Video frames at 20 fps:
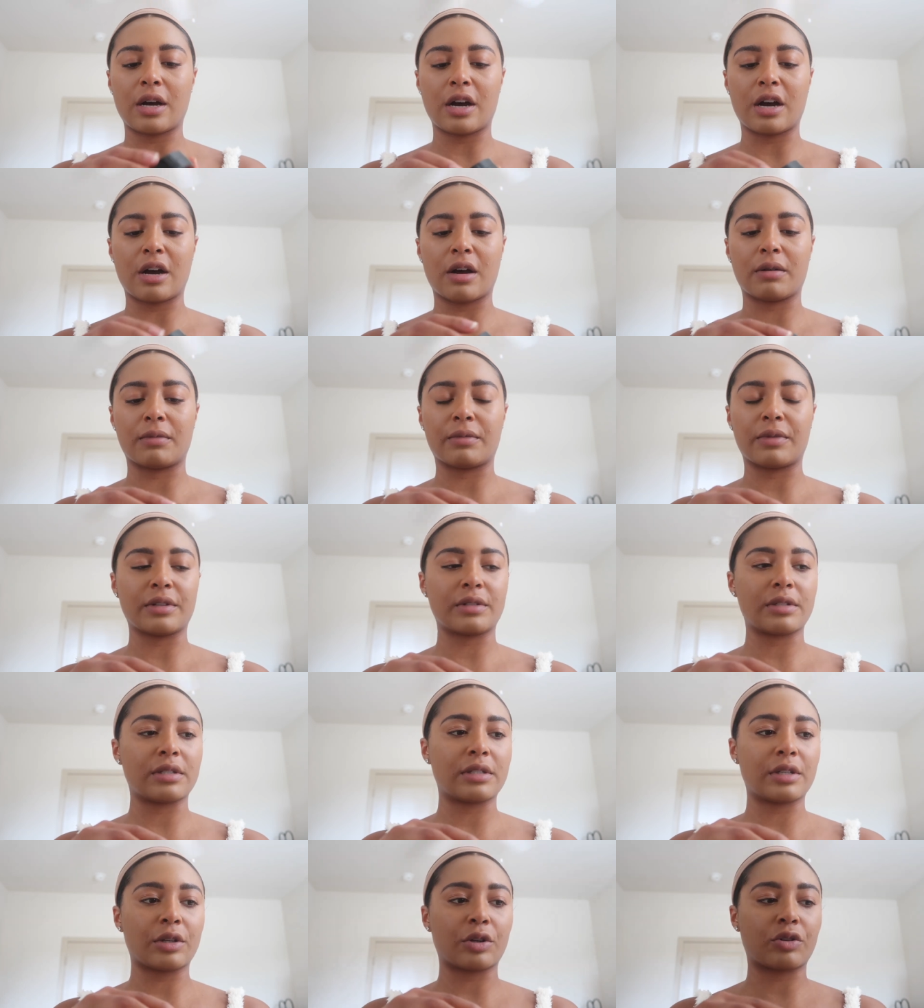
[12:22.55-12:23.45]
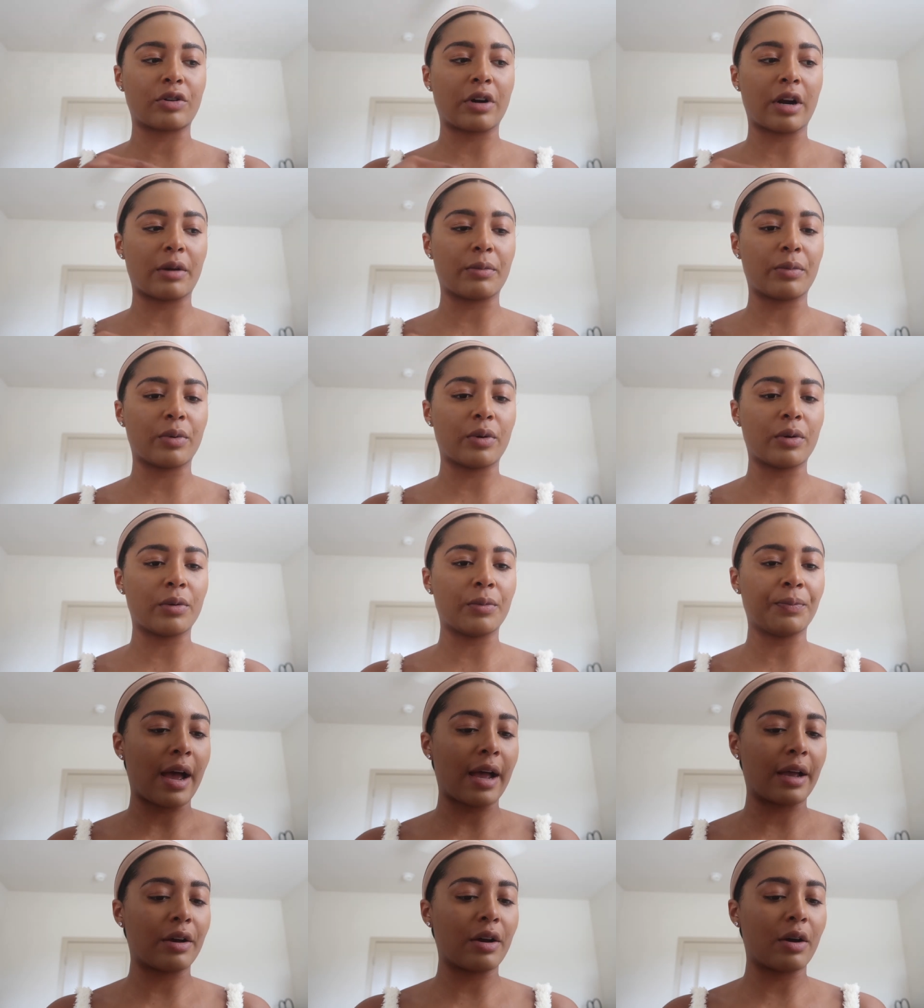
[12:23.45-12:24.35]
Um, this is
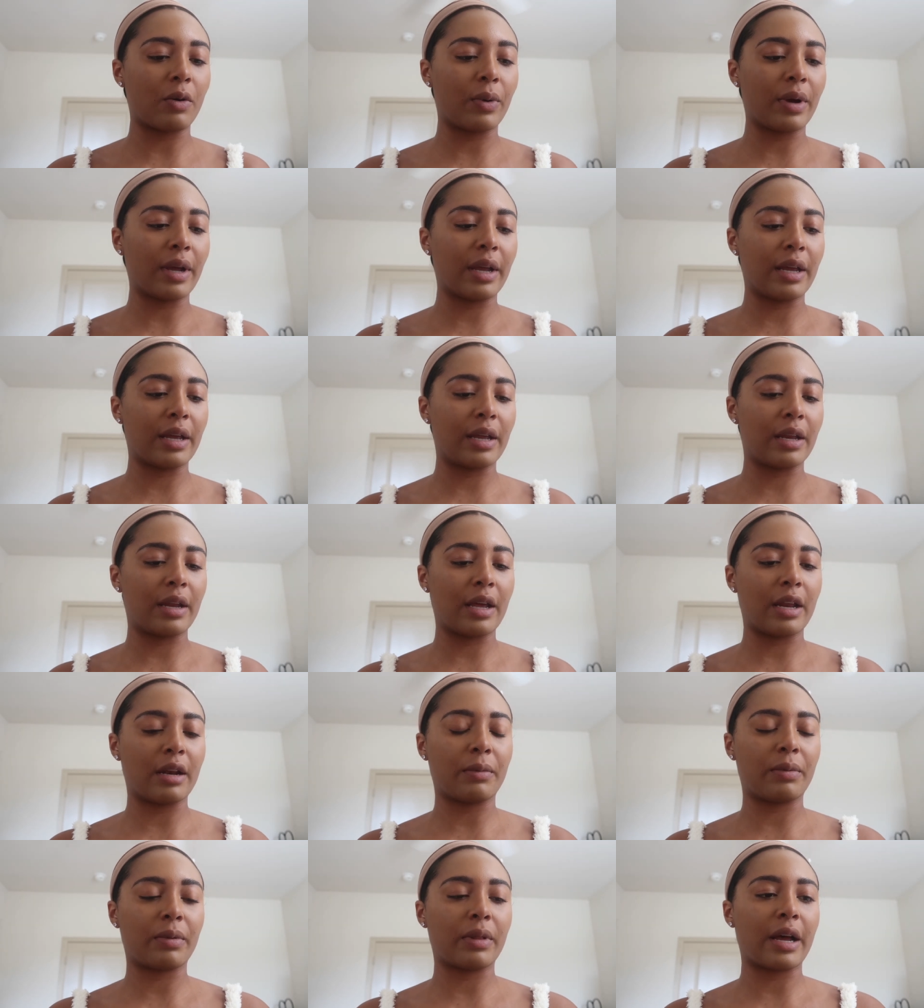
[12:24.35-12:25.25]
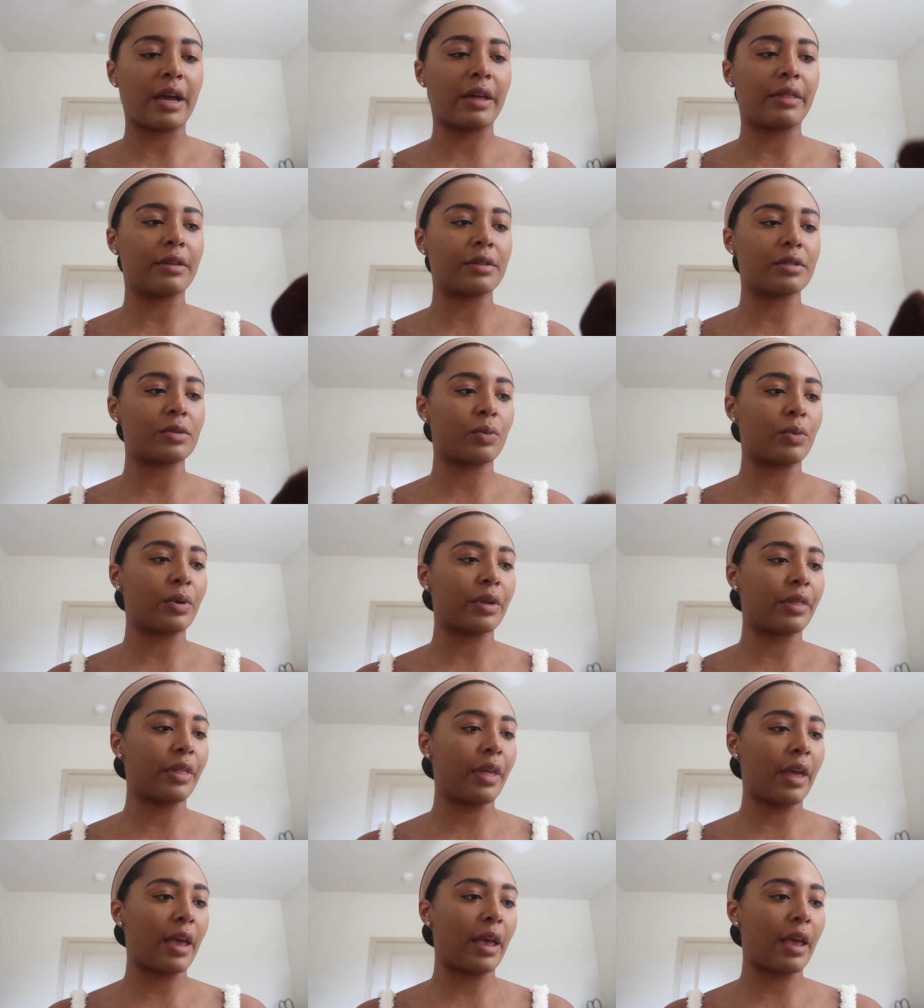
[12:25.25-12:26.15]
incredible. I go in and apply this
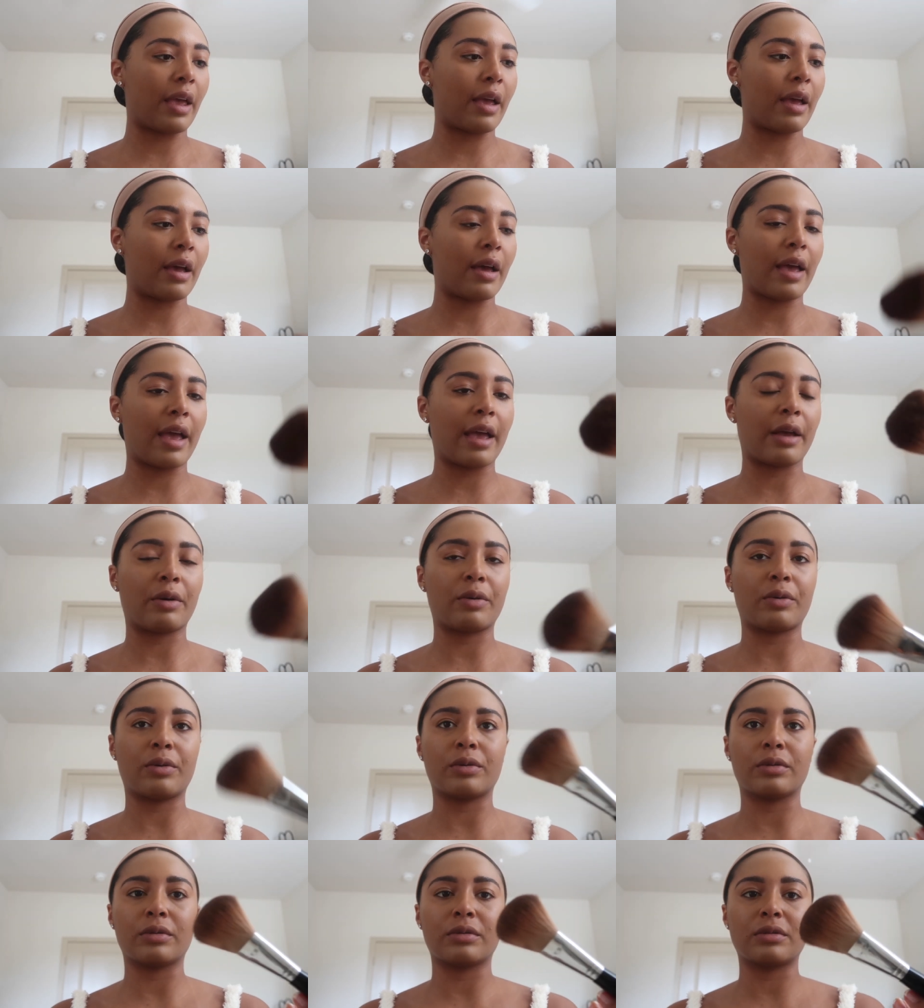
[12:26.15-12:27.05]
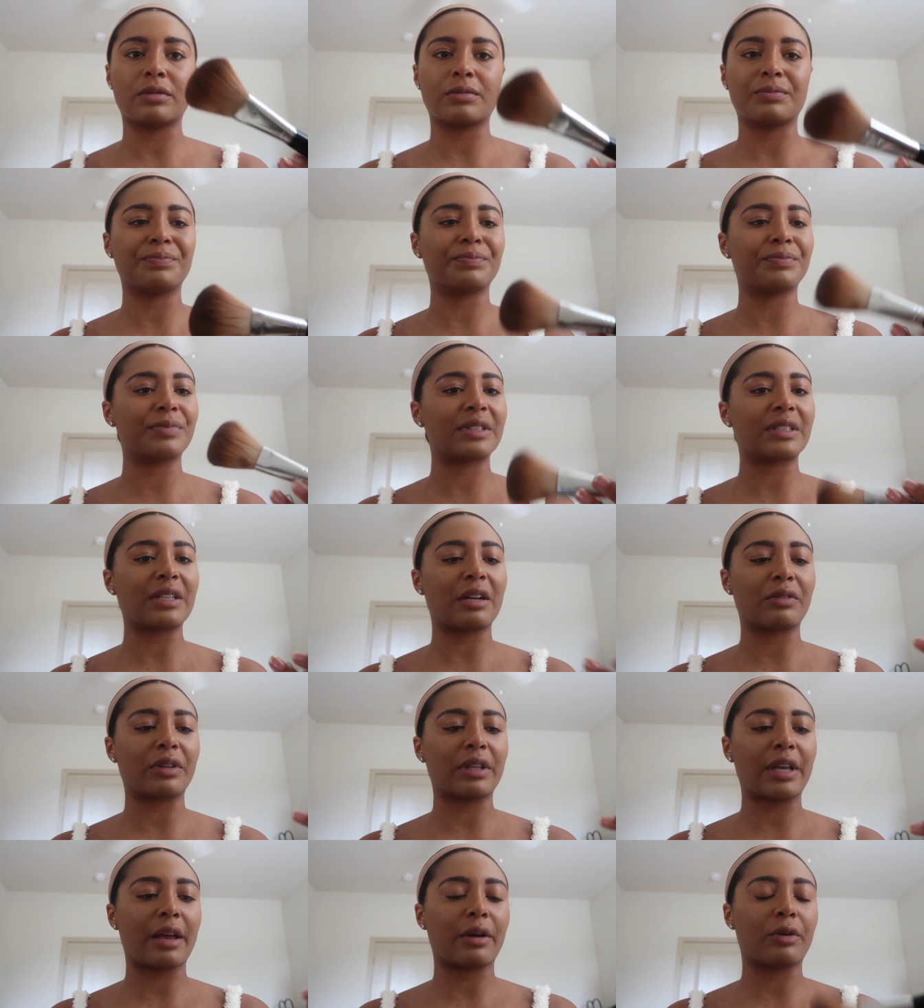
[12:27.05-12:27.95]
with a angled, mm, it's not
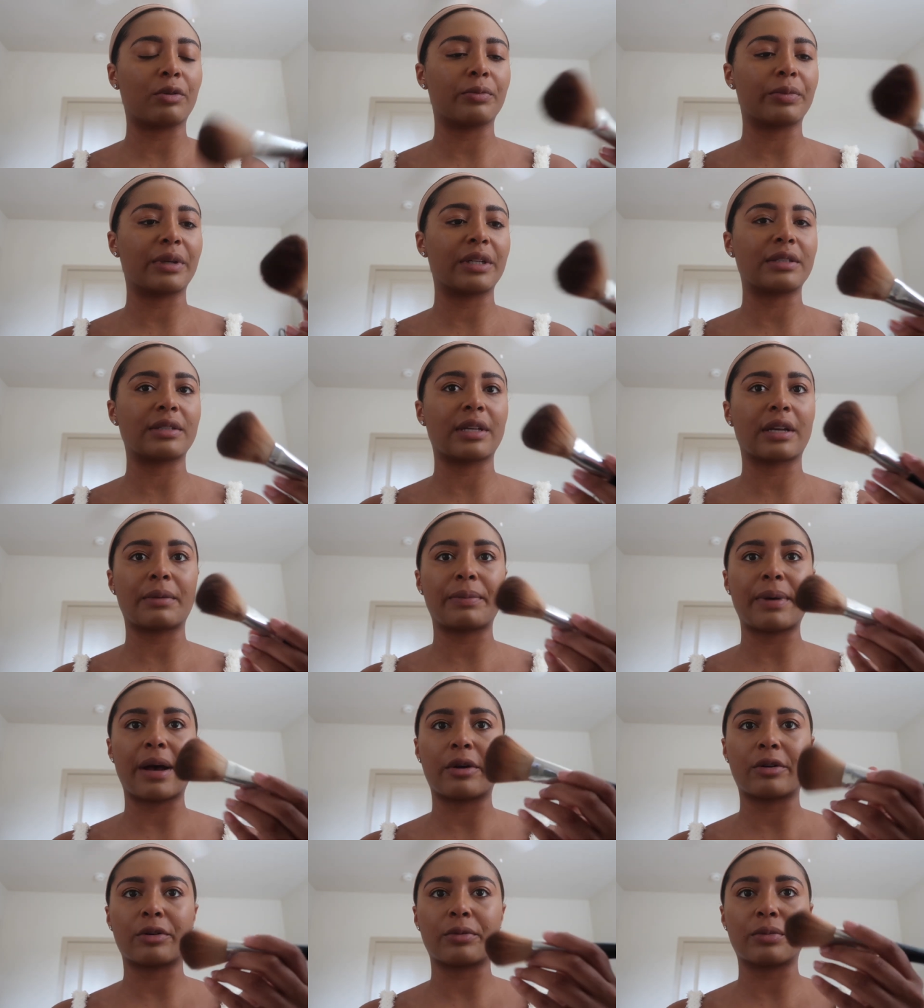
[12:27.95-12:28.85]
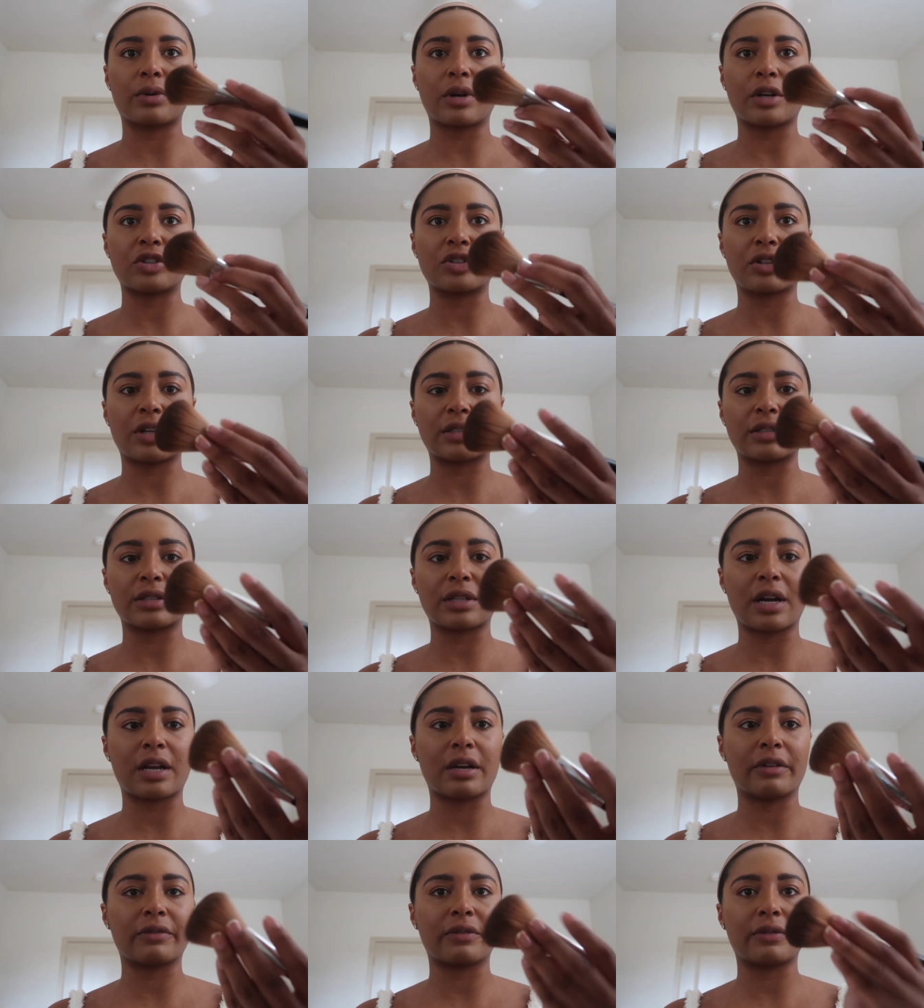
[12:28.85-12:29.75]
really angled, but it's like a powder brush that's
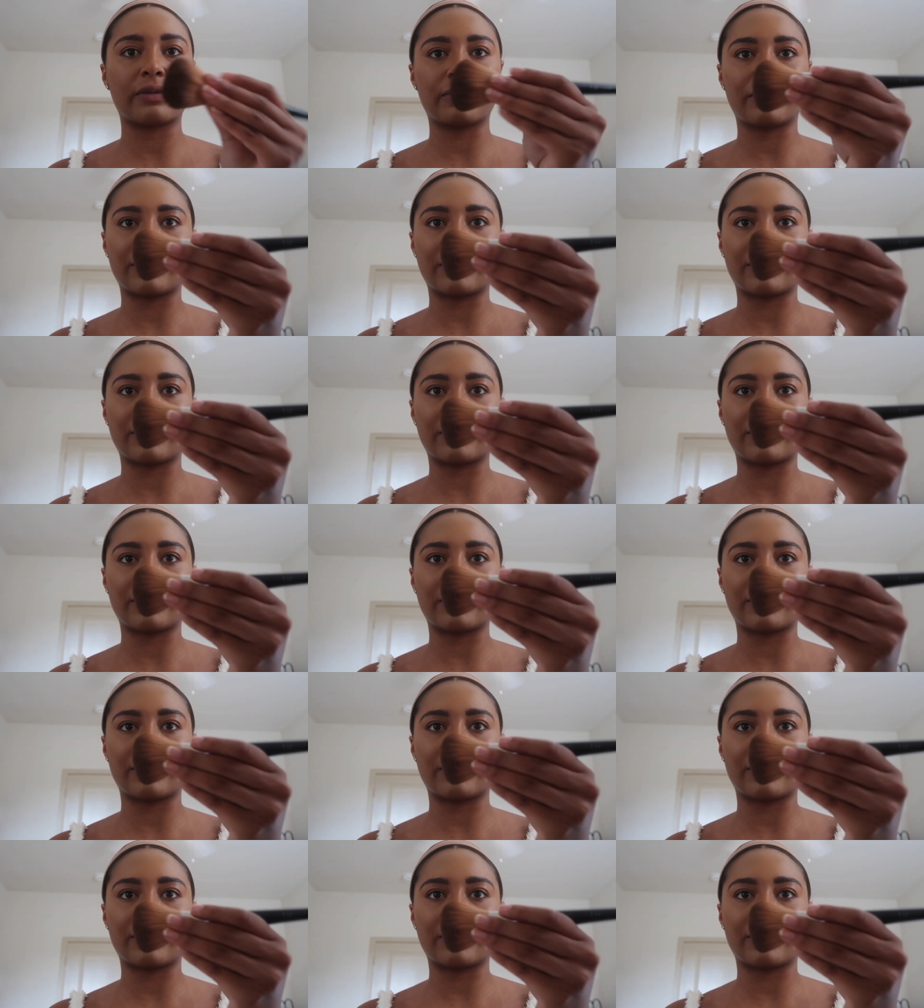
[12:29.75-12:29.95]
kind of,